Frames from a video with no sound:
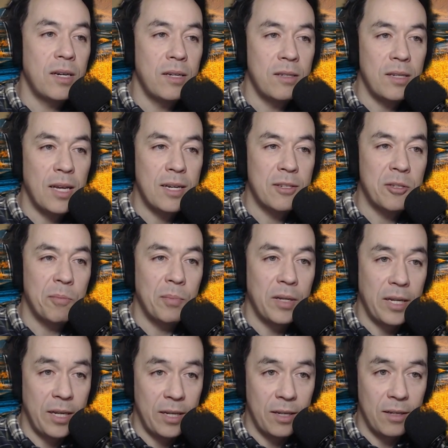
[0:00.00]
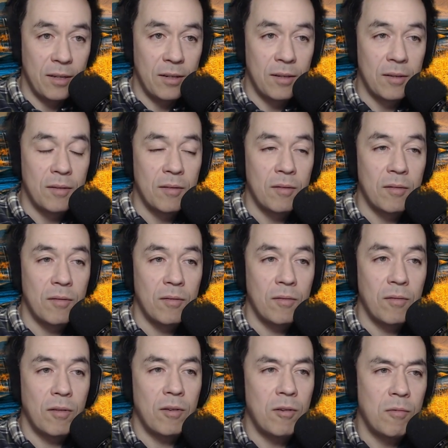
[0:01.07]
explain
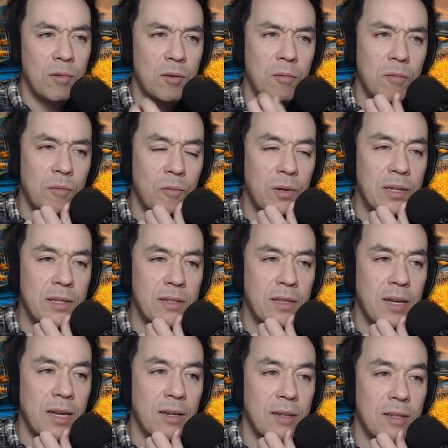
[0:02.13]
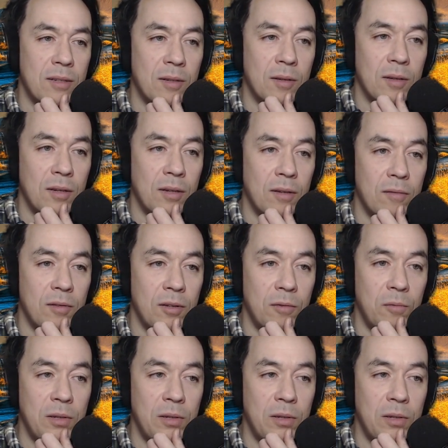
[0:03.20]
Oh, well, what is that? It's we